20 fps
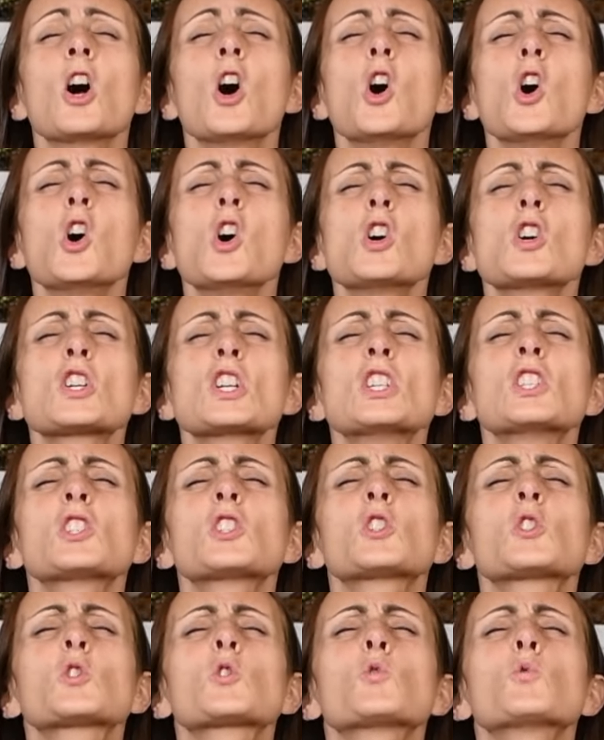all getting
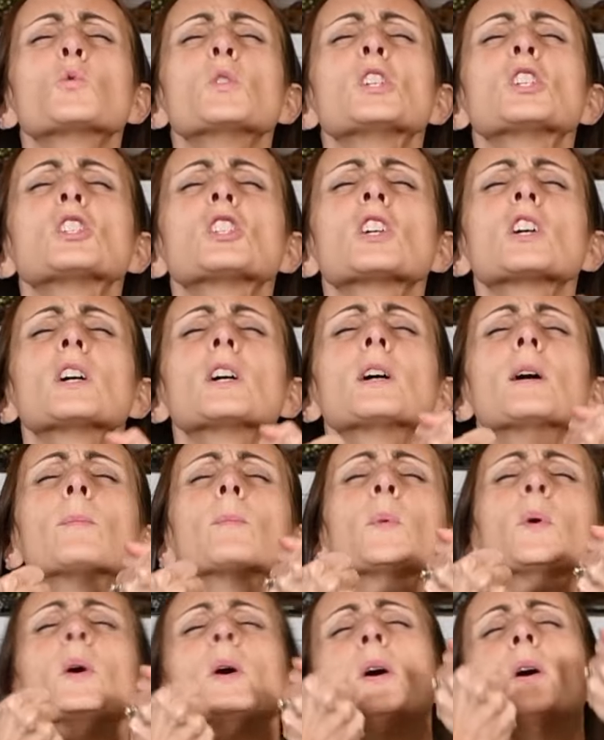squished up.